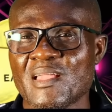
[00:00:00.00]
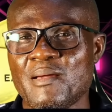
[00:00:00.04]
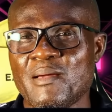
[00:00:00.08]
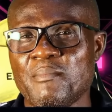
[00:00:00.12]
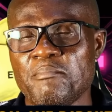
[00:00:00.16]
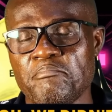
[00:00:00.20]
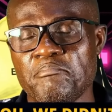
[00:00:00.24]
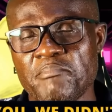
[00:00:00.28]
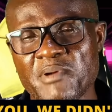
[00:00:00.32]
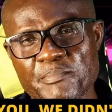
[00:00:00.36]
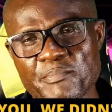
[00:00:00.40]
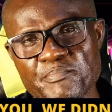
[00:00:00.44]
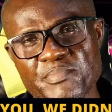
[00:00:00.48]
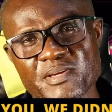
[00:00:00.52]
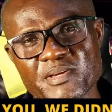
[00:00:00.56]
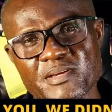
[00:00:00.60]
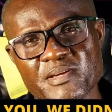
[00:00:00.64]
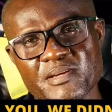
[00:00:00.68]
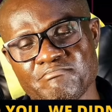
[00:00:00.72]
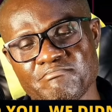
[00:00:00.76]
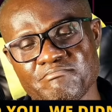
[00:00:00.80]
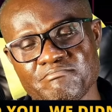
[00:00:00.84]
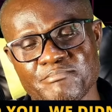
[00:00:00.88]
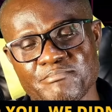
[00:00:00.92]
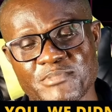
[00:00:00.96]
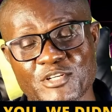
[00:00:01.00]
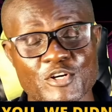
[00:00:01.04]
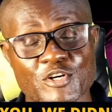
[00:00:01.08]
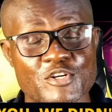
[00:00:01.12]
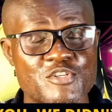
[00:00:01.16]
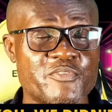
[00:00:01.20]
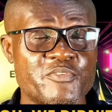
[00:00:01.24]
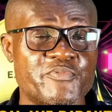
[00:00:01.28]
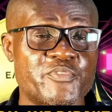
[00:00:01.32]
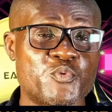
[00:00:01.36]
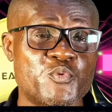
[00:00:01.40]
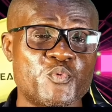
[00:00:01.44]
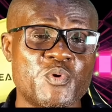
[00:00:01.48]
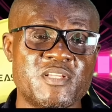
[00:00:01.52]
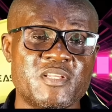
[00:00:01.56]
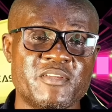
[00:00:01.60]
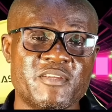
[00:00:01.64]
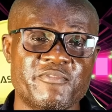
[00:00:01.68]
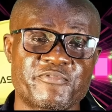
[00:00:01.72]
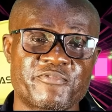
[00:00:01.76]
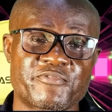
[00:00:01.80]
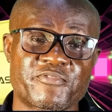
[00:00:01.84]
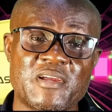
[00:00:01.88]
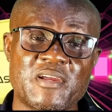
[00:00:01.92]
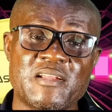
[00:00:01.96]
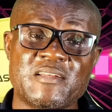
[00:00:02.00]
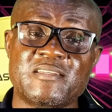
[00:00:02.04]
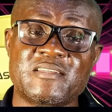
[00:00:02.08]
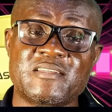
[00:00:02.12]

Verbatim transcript: maybe because of the way the friend